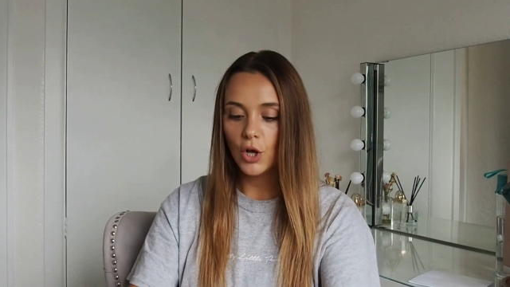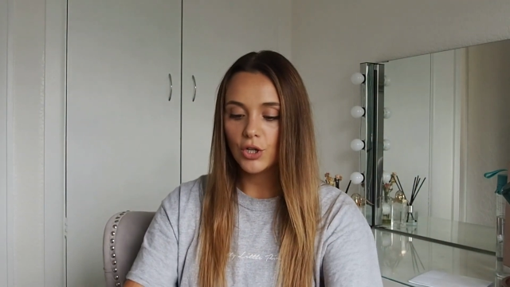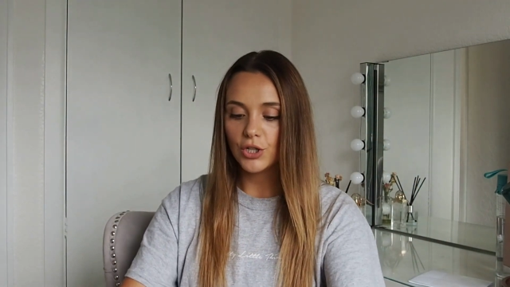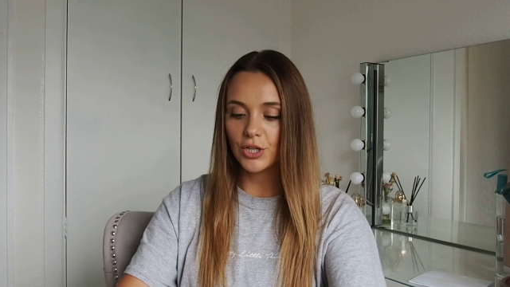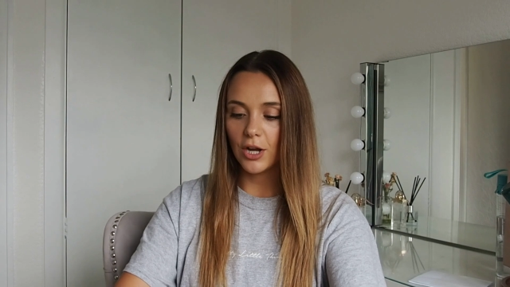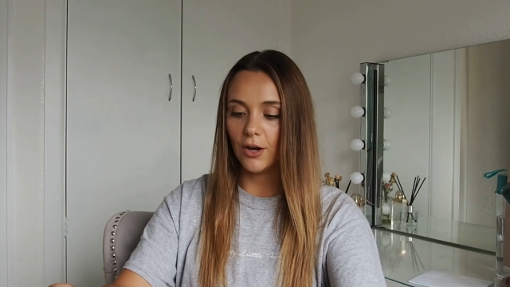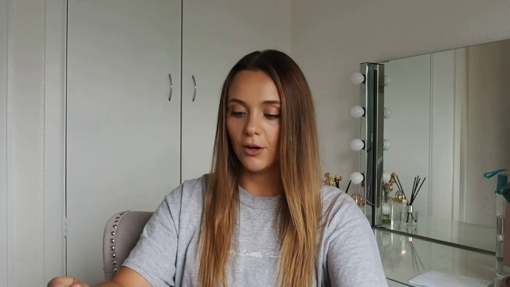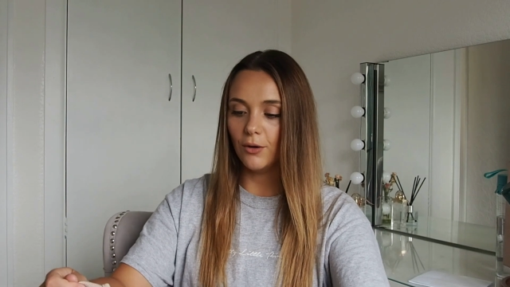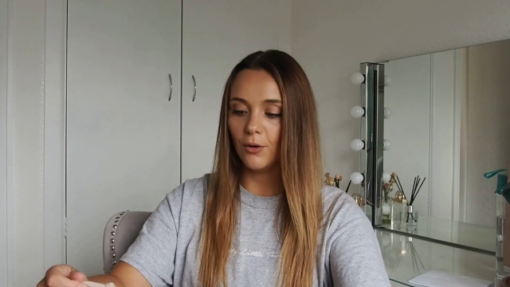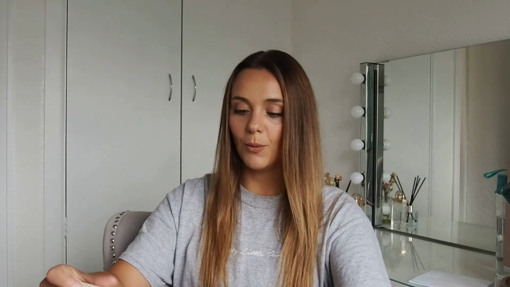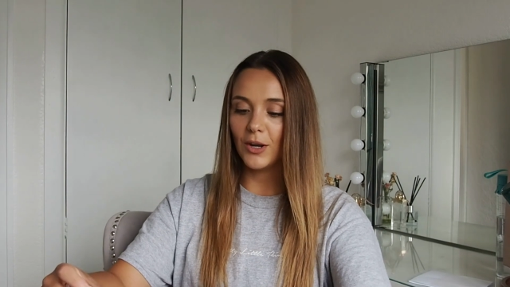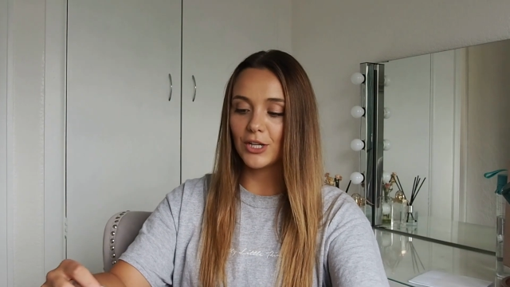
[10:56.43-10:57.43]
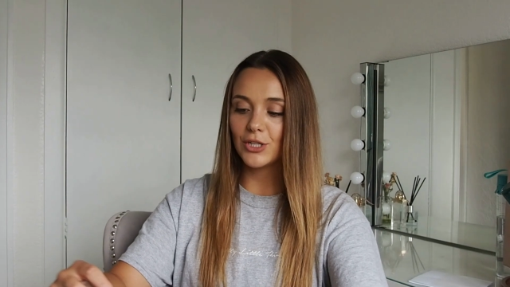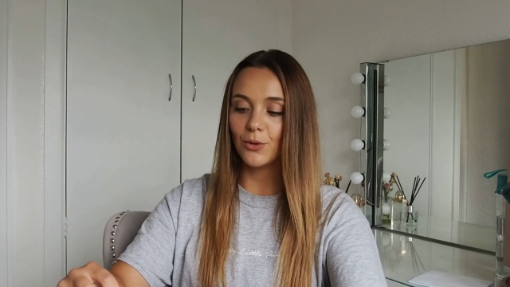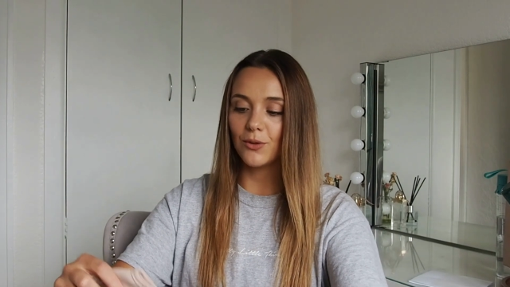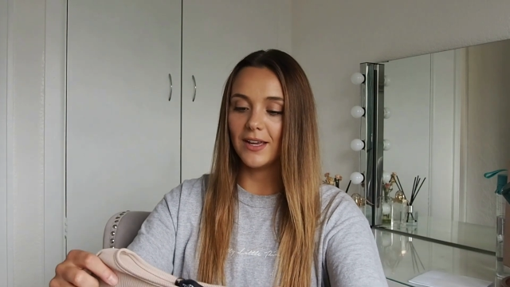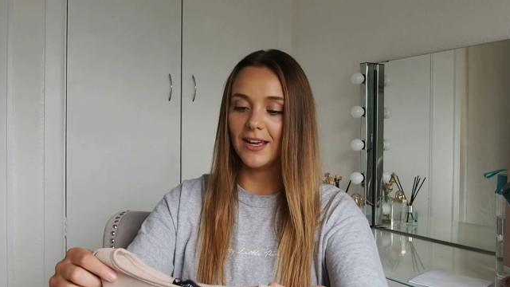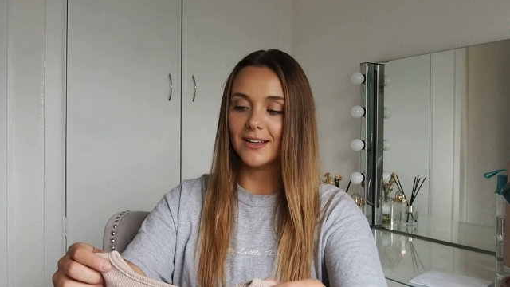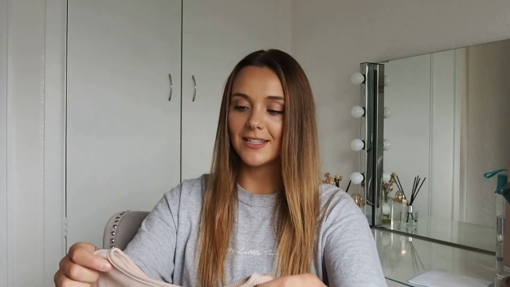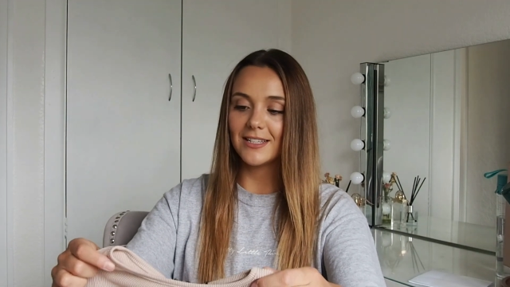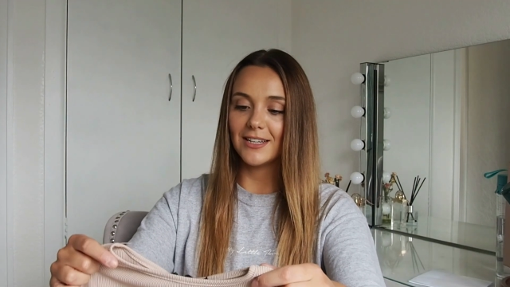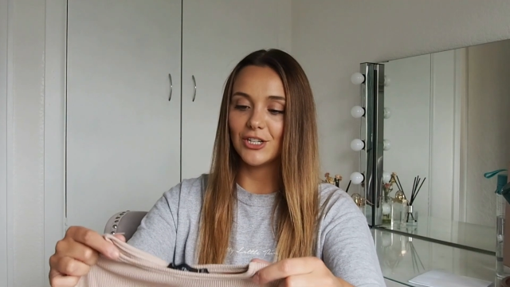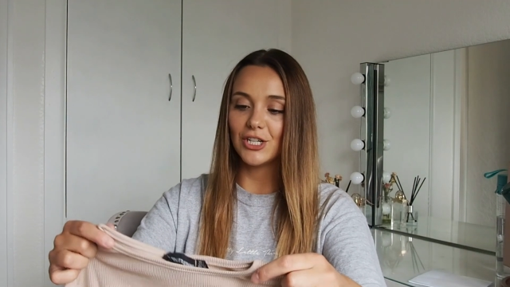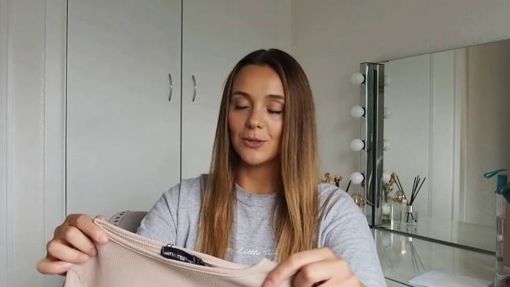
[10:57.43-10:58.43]
So when I saw
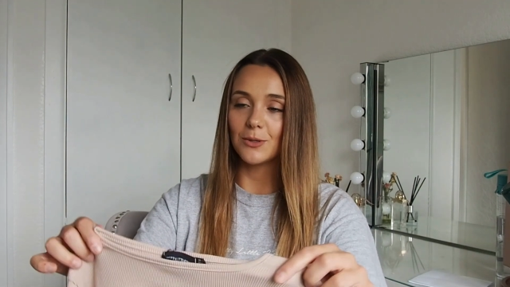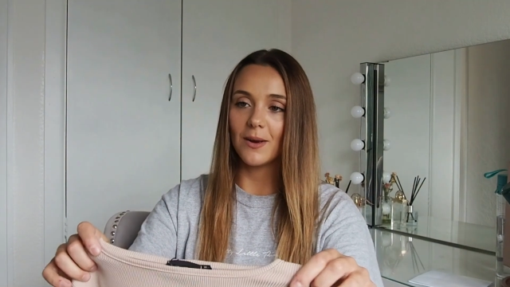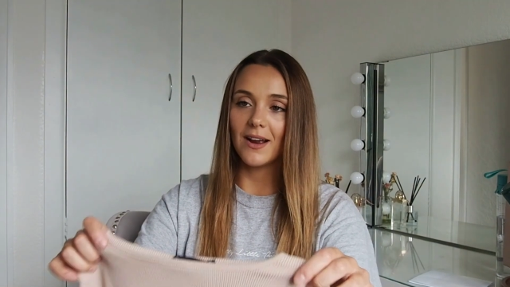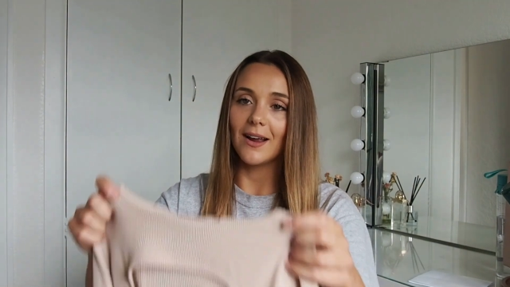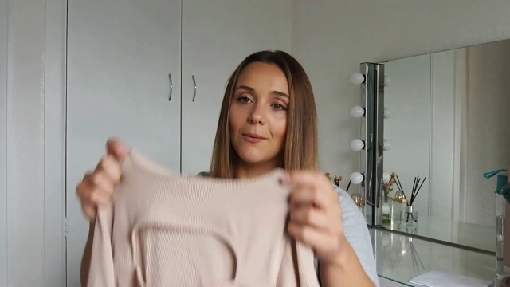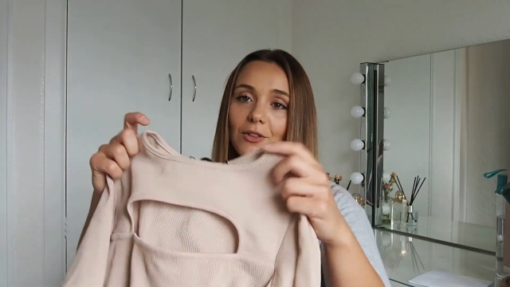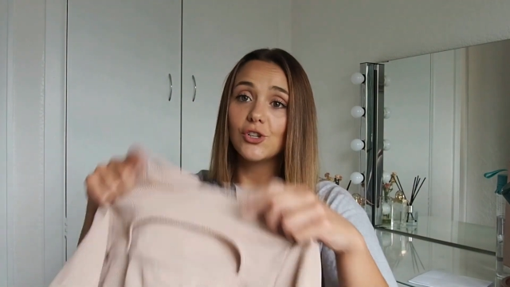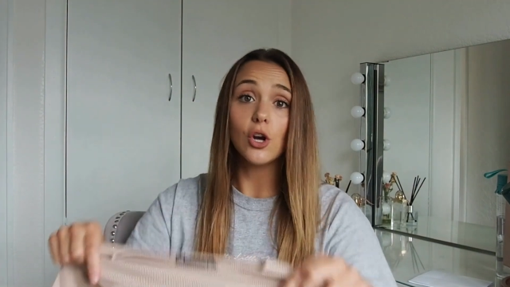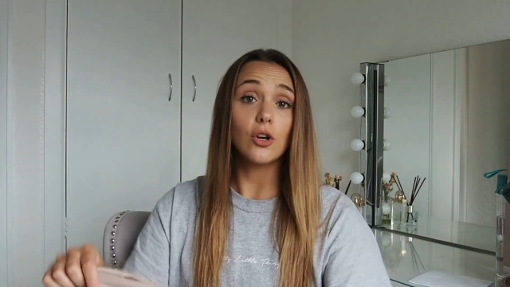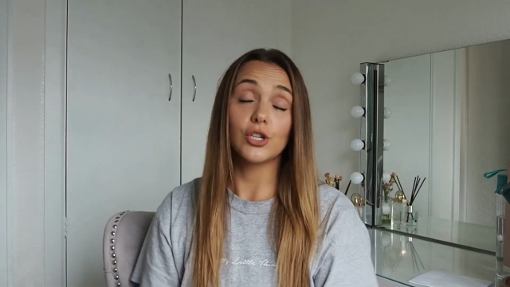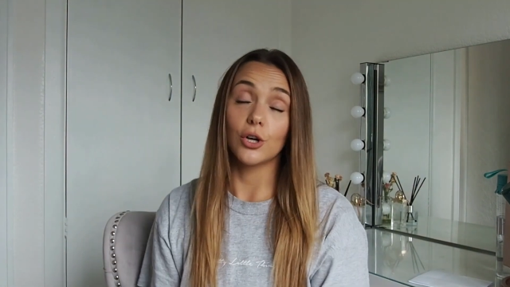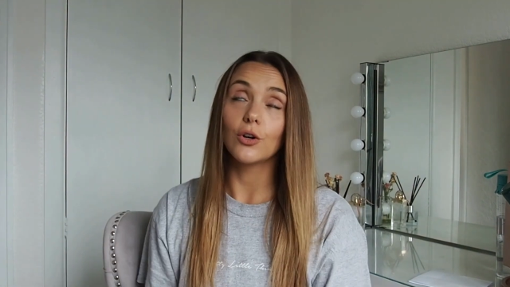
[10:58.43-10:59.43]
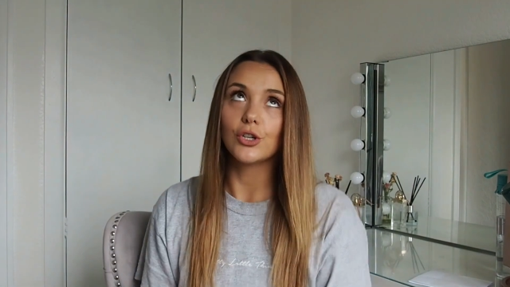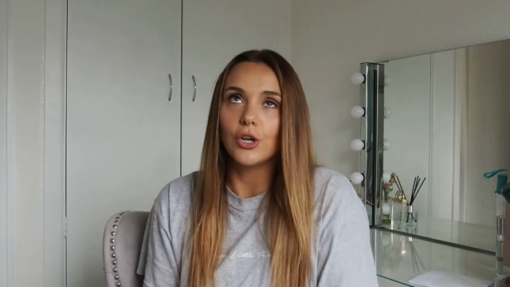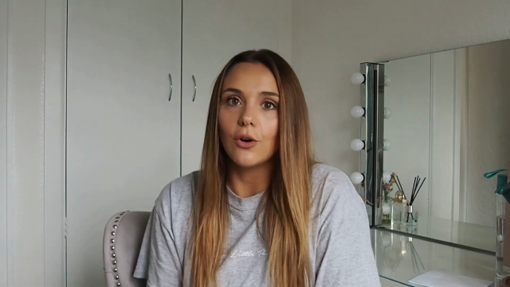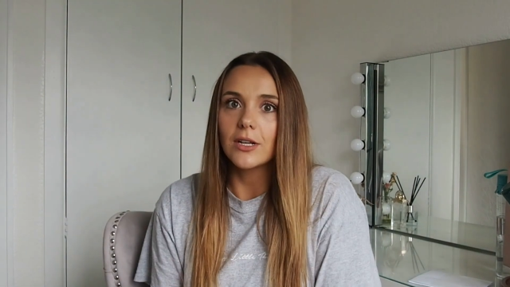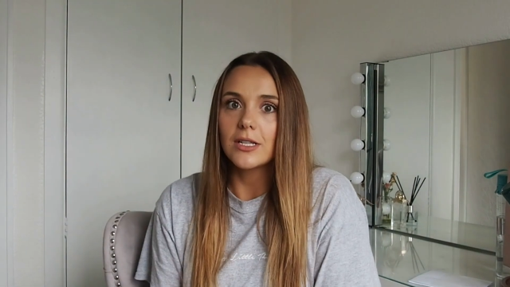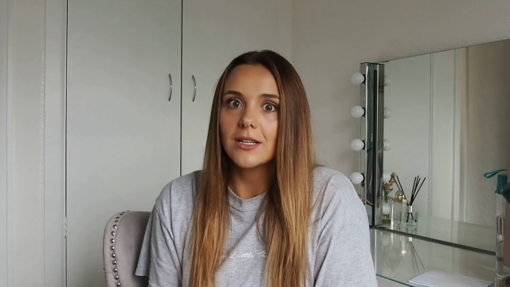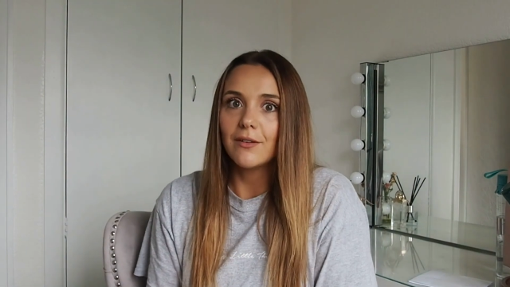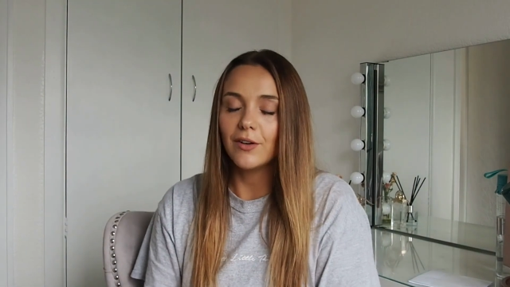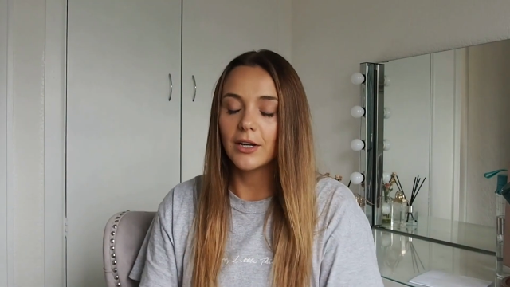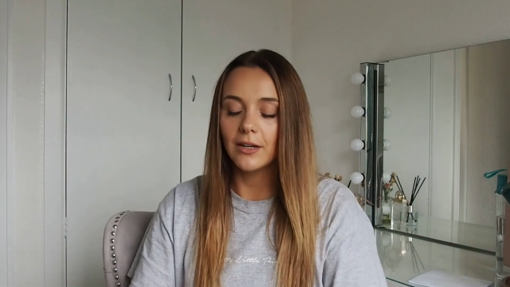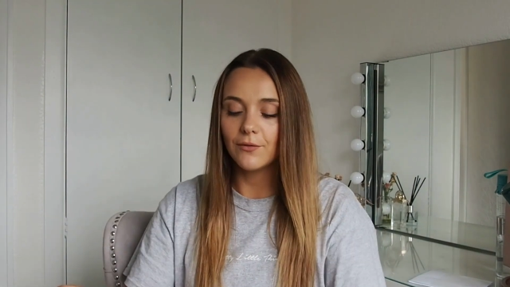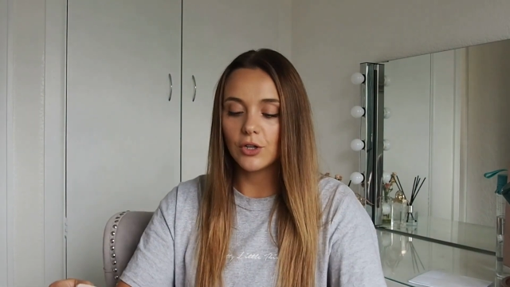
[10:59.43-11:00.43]
this, and she was wearing it with shock joggers, I
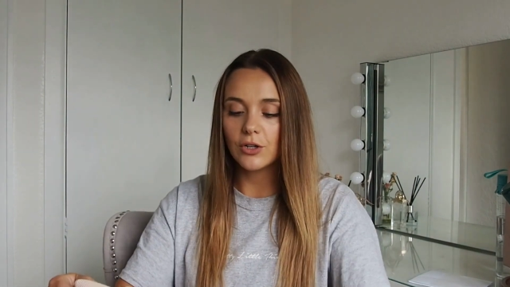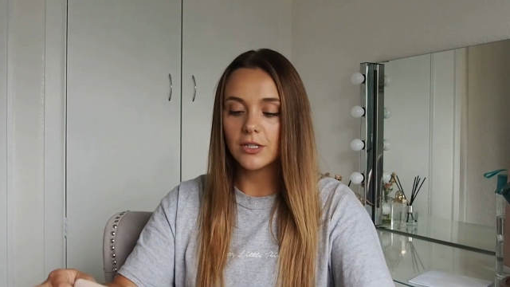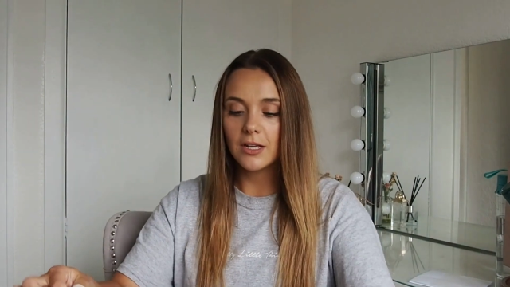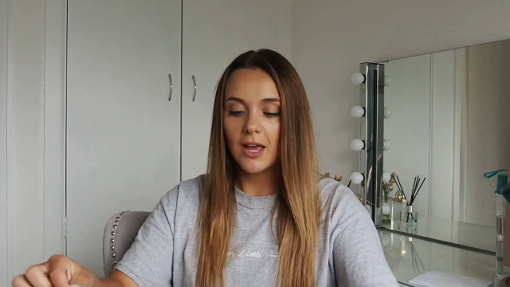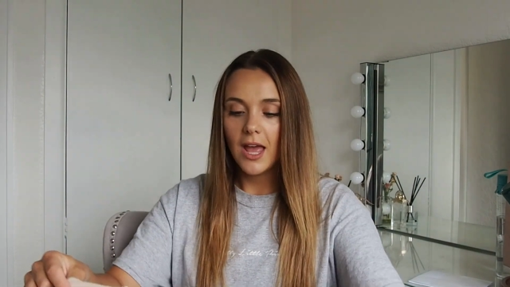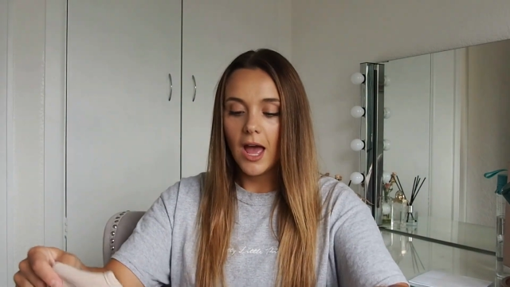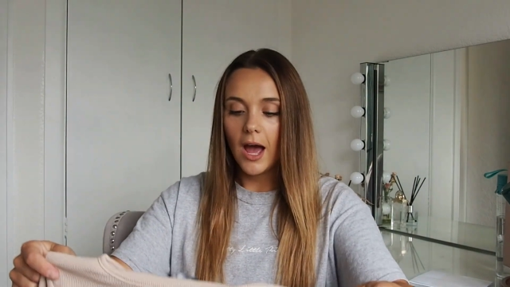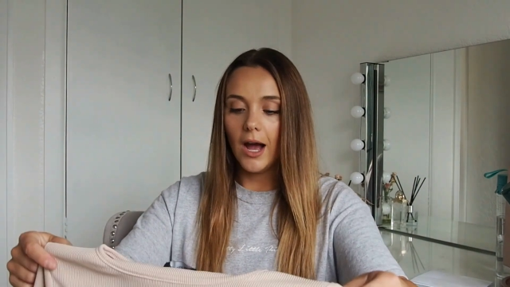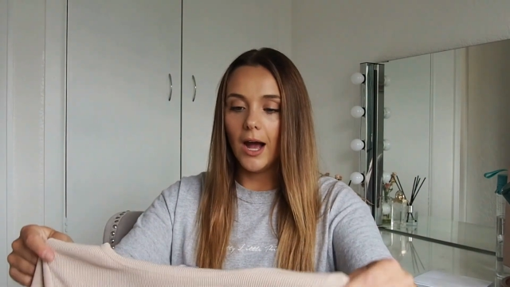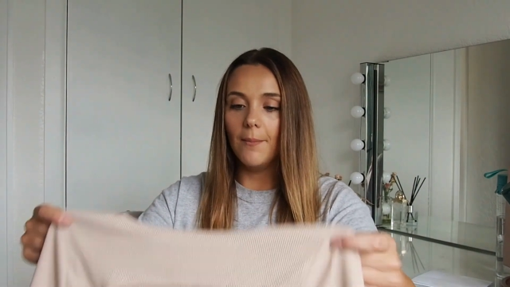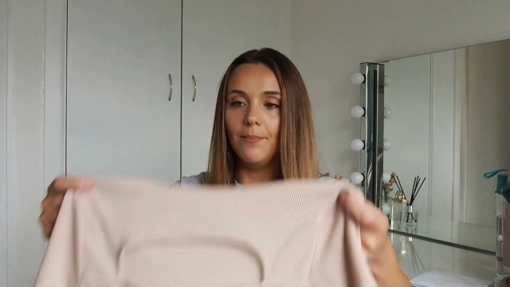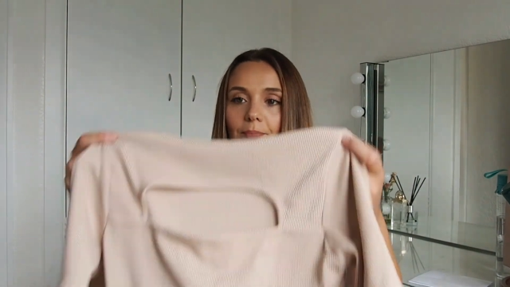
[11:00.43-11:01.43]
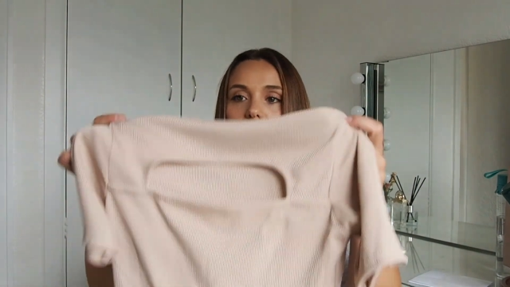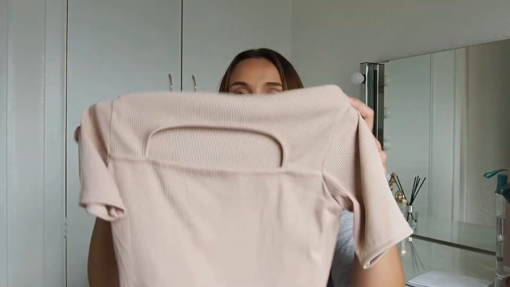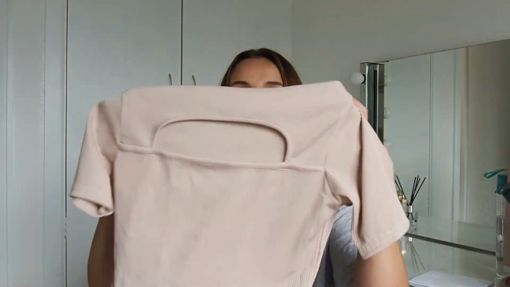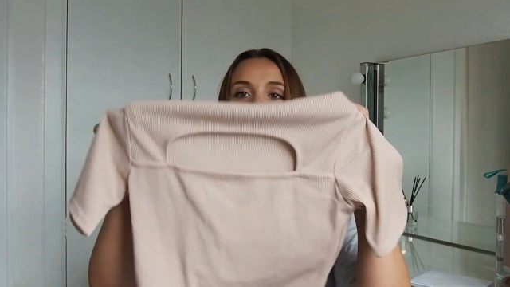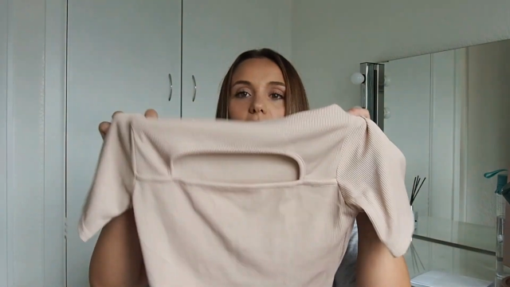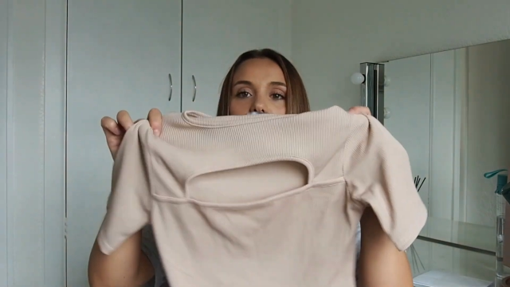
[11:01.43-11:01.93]
fucking love joggers, I was